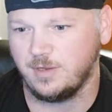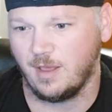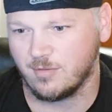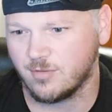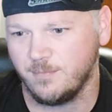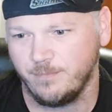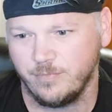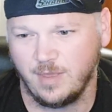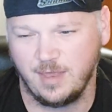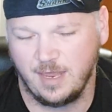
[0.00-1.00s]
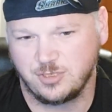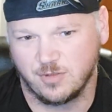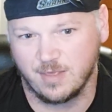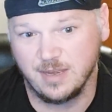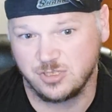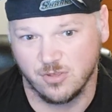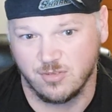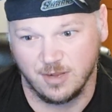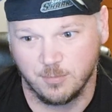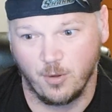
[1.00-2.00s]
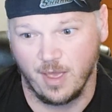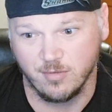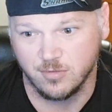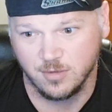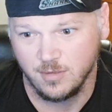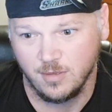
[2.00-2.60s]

Yes, it just needs pressed.